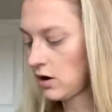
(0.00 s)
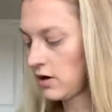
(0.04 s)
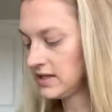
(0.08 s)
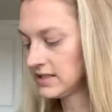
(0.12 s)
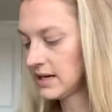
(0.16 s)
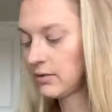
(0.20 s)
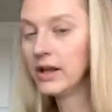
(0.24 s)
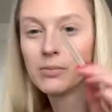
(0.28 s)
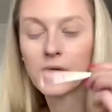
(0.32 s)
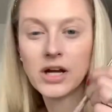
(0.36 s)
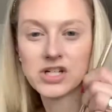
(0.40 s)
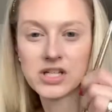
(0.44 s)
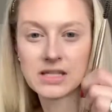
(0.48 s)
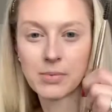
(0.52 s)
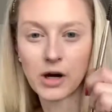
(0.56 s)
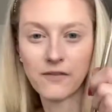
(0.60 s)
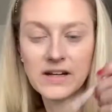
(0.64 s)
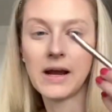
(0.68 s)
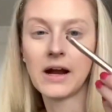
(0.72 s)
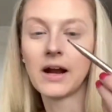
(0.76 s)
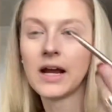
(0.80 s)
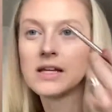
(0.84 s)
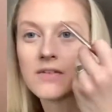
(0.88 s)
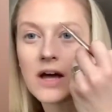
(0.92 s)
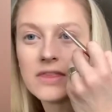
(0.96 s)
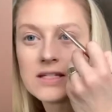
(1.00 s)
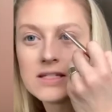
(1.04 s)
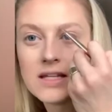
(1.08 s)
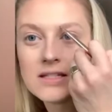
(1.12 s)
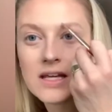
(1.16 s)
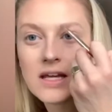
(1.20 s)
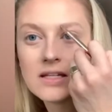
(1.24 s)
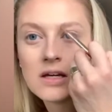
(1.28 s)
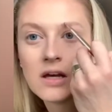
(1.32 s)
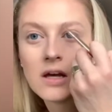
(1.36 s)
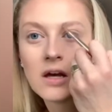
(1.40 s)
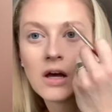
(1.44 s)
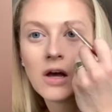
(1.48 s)
forth and just
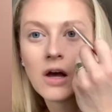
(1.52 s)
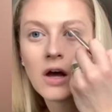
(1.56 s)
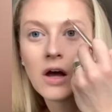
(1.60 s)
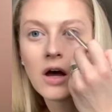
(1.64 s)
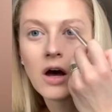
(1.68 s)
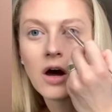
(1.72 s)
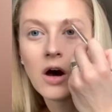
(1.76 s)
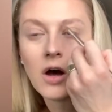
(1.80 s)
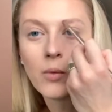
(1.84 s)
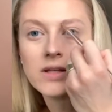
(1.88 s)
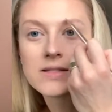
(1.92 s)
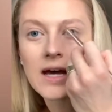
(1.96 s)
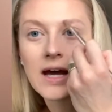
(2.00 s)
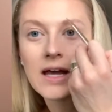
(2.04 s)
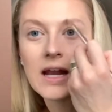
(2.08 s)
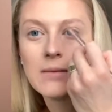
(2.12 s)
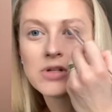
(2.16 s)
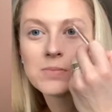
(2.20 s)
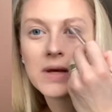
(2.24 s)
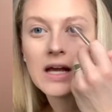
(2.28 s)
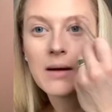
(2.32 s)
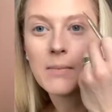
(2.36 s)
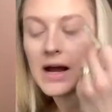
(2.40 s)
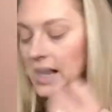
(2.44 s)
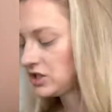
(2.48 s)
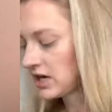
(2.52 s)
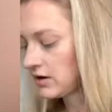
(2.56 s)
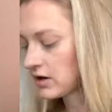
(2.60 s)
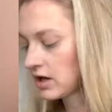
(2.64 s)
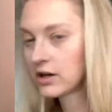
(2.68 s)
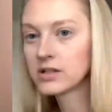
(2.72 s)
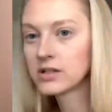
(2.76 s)
brush out that color.